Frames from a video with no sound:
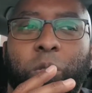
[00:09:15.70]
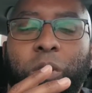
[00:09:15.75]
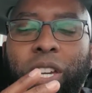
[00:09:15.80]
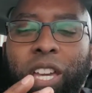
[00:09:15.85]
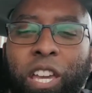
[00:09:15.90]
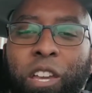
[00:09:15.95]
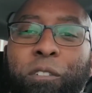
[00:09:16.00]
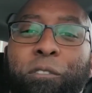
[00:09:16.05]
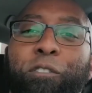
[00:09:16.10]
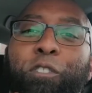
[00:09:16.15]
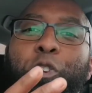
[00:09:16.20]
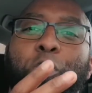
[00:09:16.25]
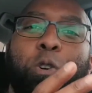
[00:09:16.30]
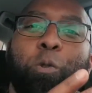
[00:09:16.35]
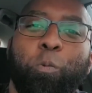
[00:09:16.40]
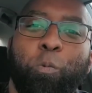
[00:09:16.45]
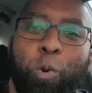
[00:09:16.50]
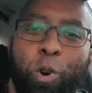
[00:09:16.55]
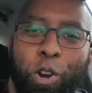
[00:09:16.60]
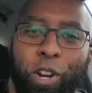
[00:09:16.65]
If you're
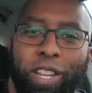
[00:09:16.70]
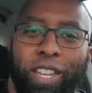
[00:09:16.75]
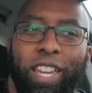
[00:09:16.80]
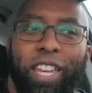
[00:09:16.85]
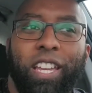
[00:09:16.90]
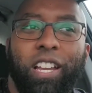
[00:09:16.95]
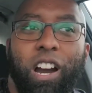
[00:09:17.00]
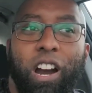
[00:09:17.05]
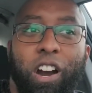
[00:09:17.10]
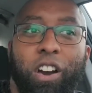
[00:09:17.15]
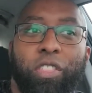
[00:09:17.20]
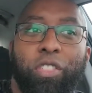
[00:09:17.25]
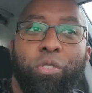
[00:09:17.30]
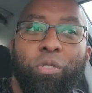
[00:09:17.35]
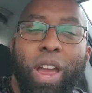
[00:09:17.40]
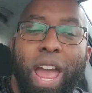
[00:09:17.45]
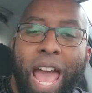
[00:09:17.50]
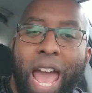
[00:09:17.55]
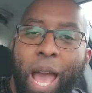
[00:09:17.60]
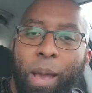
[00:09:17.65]
working
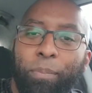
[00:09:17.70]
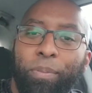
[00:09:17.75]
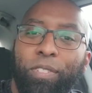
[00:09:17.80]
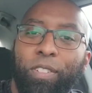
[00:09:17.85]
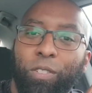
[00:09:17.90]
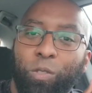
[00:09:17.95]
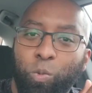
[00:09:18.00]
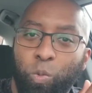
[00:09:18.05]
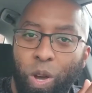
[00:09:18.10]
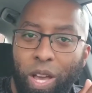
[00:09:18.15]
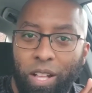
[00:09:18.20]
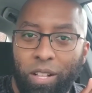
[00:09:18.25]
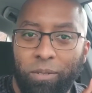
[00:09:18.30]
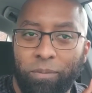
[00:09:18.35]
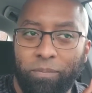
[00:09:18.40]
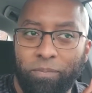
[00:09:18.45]
other apps as well,